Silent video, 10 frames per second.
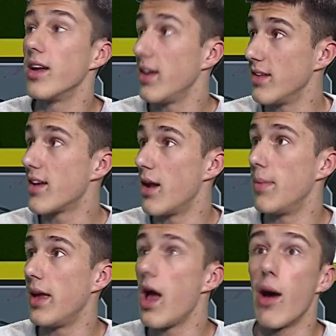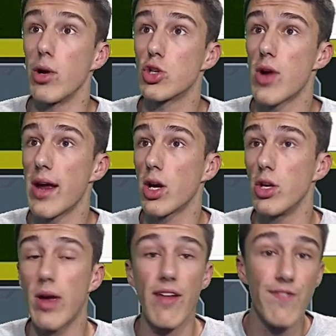is going to be our striker.
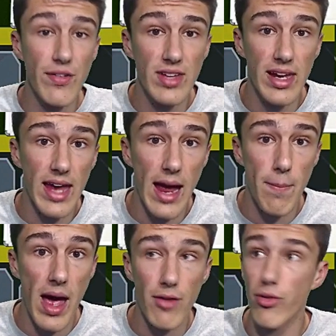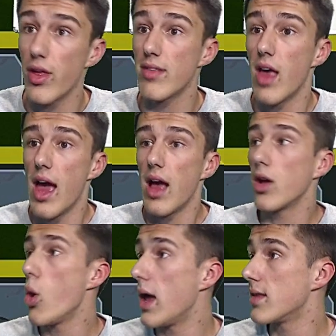You get a 15k pack for this.
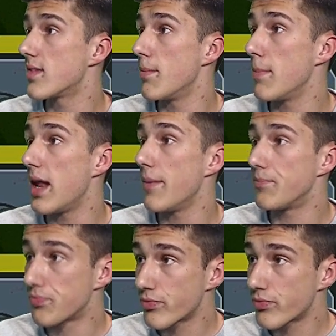Go ahead and submit it